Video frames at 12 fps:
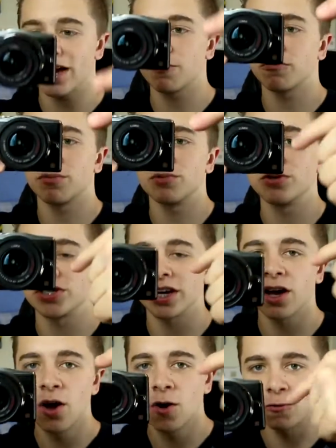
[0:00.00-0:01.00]
camera I'm
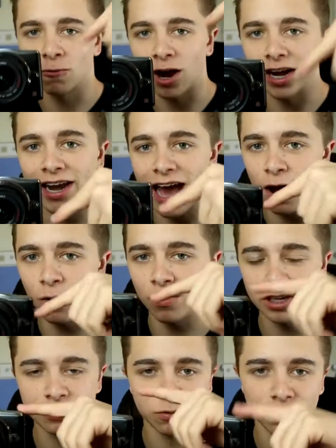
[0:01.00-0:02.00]
using right
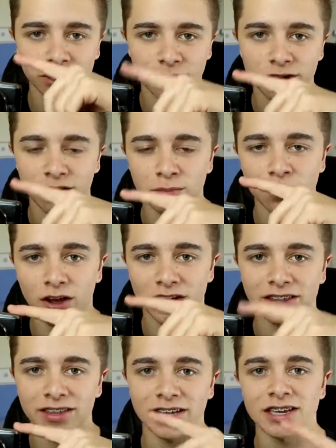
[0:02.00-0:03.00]
now. This one, you can plug
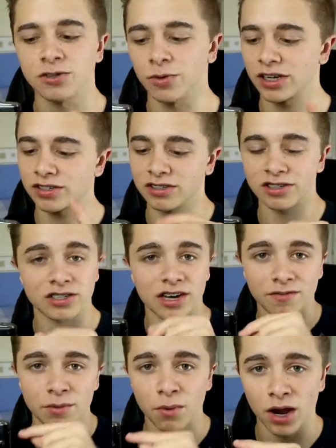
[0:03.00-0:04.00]
anything into it because it doesn't
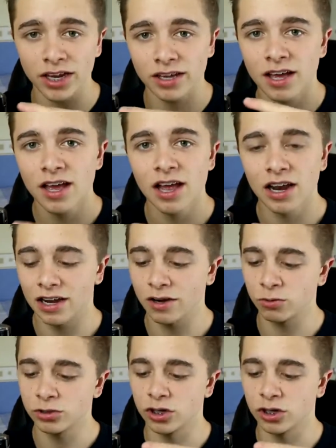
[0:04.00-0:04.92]
have a mic little